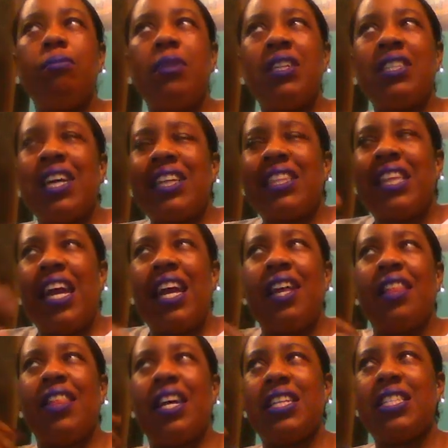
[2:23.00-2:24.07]
it's like
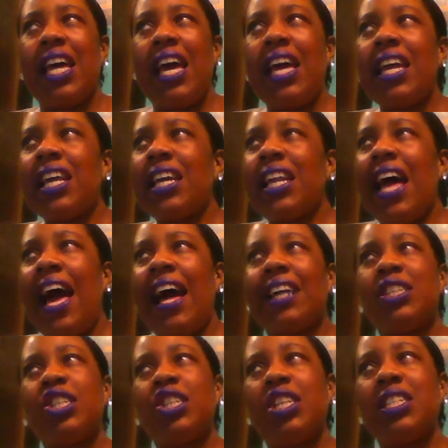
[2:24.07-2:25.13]
they they're taking
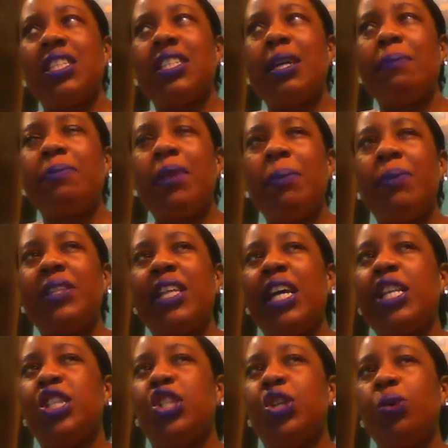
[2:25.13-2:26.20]
action in something, but
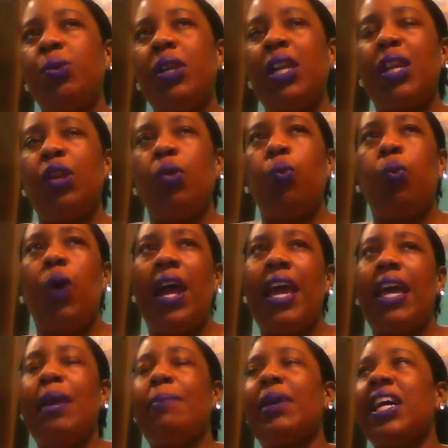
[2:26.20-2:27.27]
they're doing it in a
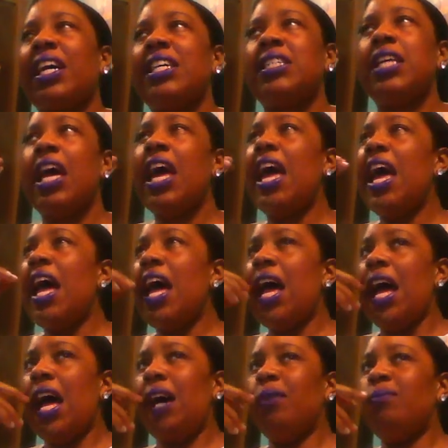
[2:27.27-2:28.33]
way because,
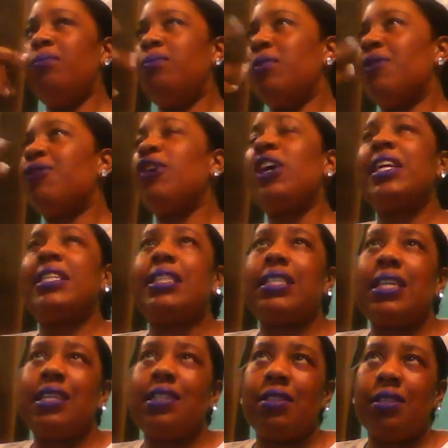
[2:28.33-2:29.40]
for
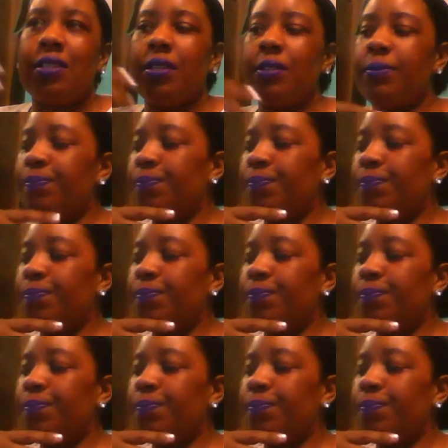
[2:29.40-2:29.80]
instance,